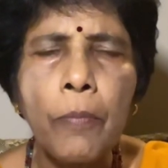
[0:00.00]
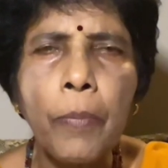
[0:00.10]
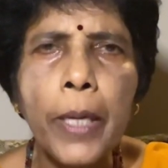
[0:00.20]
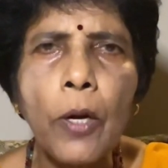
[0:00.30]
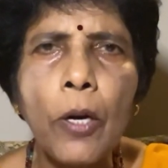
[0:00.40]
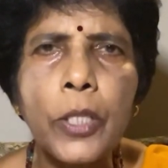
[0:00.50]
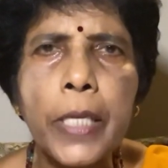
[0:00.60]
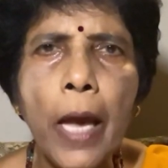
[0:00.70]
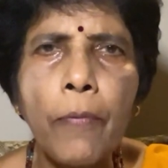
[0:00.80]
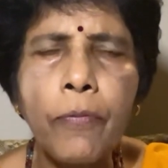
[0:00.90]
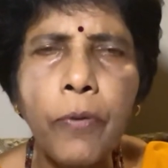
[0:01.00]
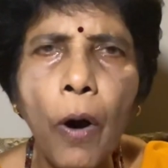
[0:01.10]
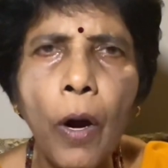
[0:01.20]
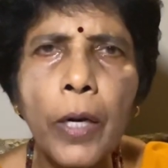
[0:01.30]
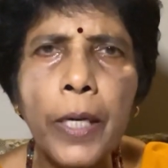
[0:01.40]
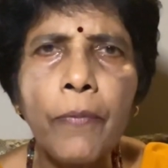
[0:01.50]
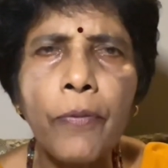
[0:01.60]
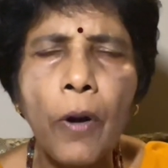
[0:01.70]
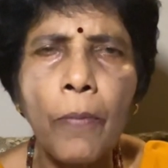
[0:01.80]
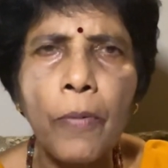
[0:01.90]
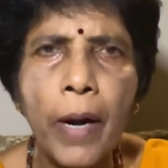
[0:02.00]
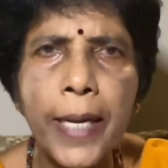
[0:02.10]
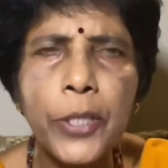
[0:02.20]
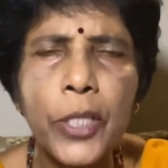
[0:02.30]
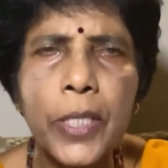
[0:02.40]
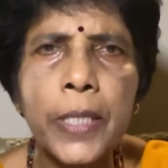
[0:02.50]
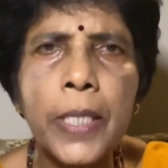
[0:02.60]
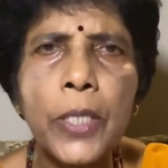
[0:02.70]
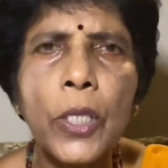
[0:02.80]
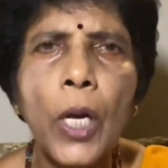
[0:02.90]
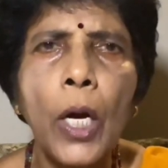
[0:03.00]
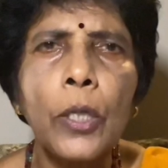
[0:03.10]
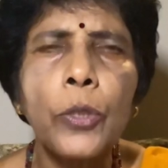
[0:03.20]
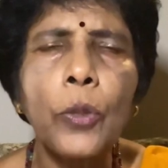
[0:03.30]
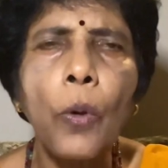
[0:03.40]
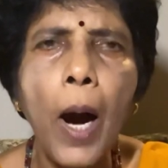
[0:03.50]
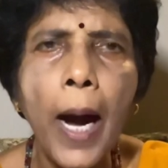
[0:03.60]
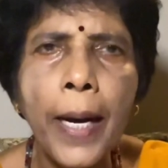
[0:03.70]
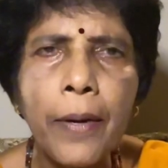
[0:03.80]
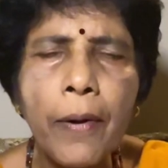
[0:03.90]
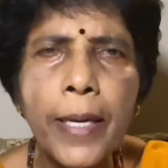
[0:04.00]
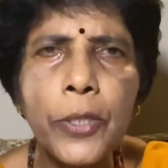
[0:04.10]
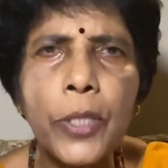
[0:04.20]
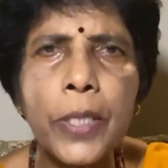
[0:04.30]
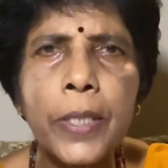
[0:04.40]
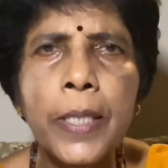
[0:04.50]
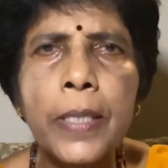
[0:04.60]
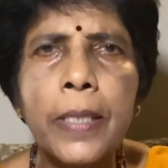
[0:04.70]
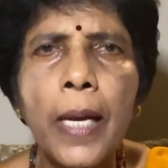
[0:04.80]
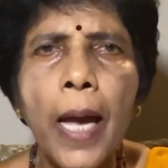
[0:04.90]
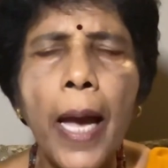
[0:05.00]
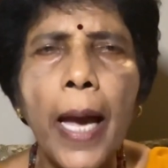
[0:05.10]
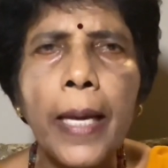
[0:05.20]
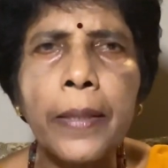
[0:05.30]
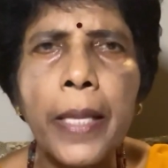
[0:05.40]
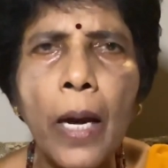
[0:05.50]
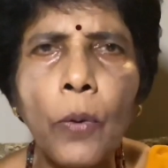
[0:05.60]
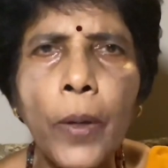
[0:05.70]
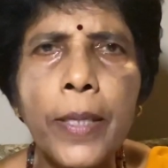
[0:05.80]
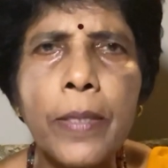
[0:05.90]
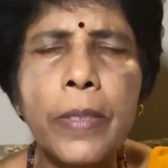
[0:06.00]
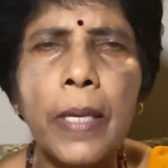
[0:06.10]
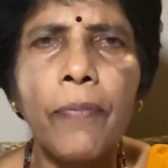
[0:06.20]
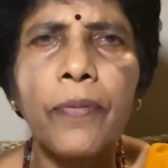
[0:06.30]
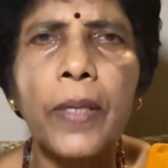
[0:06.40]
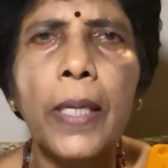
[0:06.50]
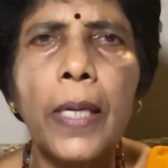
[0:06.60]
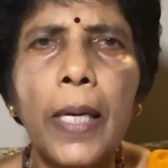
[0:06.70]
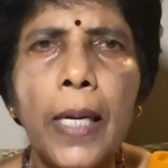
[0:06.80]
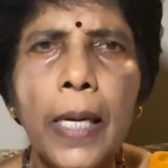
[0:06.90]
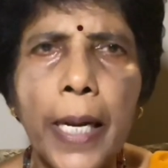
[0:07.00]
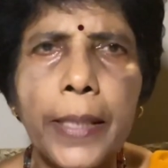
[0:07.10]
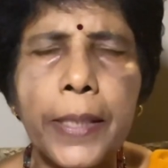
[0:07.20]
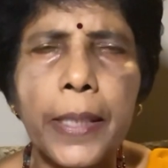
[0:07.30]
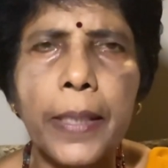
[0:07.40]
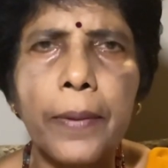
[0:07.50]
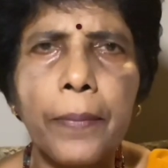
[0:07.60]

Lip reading: because they have fallen from righteousness to unrighteousness and they are going to suffer later.